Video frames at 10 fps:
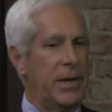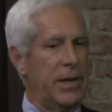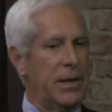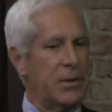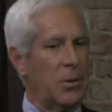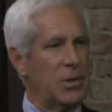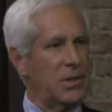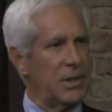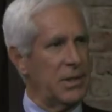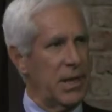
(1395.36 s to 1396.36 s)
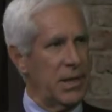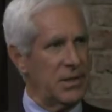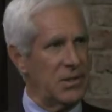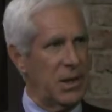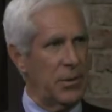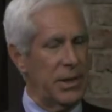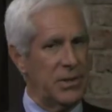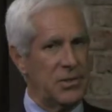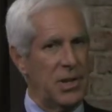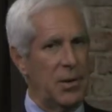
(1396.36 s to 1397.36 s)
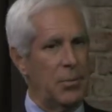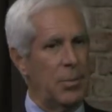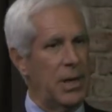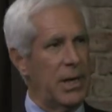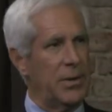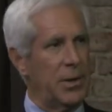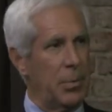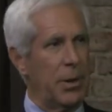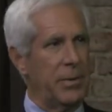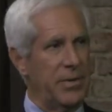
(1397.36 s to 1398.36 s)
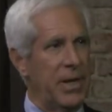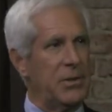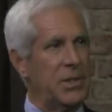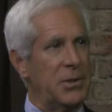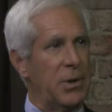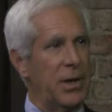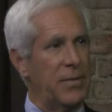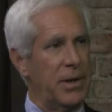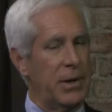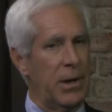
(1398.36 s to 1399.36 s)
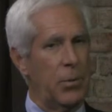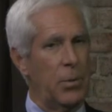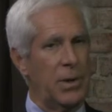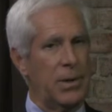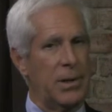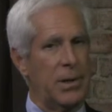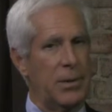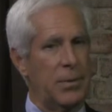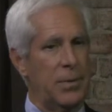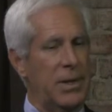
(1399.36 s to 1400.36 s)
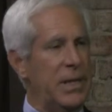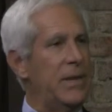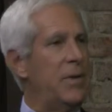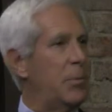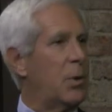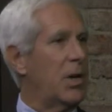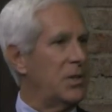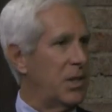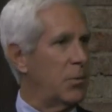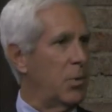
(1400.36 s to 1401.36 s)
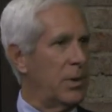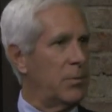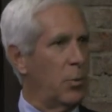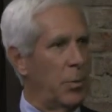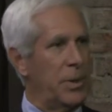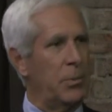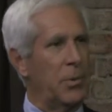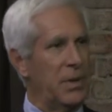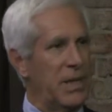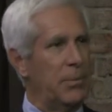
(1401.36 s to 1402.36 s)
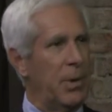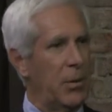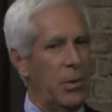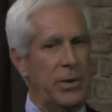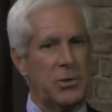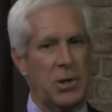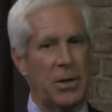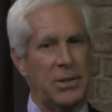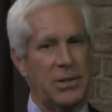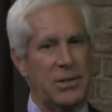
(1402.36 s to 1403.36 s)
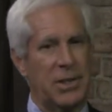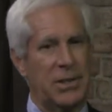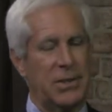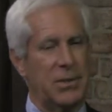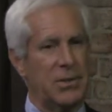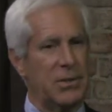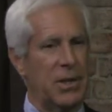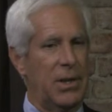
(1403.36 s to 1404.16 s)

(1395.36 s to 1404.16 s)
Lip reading: then, of course, it got accelerated some by the Department of Energy trying to figure out what the EV project, what will people need by way of charging stations.